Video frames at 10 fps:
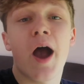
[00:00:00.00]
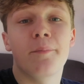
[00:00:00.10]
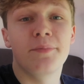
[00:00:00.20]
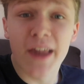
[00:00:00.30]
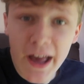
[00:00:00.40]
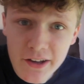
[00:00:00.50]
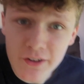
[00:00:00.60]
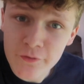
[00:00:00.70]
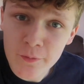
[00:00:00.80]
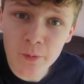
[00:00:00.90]
I am
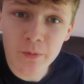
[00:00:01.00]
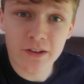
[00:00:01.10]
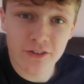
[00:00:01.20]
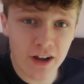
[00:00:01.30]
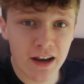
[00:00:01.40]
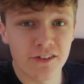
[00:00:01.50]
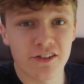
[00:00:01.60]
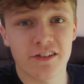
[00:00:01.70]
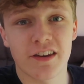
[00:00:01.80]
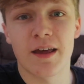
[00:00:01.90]
knackered from all these
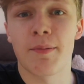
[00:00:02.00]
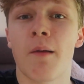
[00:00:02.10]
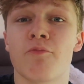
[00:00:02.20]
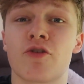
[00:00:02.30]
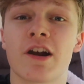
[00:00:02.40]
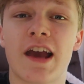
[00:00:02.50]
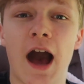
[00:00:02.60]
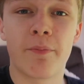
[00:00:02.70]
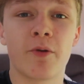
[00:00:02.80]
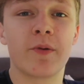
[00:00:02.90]
challenges today, but I'm really
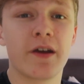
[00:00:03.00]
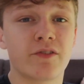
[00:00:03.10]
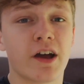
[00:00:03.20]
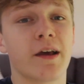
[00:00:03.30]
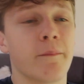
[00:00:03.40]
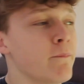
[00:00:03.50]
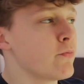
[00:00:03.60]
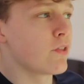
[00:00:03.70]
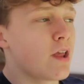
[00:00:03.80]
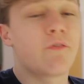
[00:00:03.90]
happy we have done it.
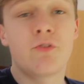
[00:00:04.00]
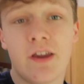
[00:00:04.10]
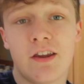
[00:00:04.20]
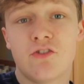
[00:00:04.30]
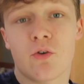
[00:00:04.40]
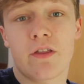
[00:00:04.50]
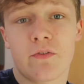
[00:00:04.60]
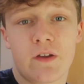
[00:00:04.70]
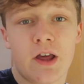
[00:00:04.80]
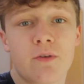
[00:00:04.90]
If you did enjoy this
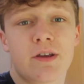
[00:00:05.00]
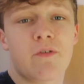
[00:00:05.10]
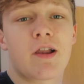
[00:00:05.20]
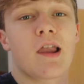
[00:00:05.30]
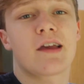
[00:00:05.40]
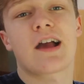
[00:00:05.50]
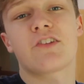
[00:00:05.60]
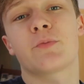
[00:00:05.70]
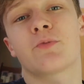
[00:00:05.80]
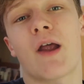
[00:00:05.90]
video, give it a like
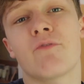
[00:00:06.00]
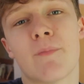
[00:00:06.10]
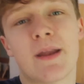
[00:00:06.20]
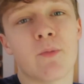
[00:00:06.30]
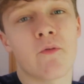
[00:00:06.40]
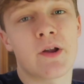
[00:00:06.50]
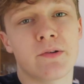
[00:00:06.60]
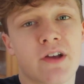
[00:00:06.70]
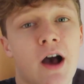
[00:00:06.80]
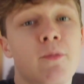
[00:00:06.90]
and subscribe for many more
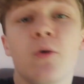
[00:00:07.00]
videos come.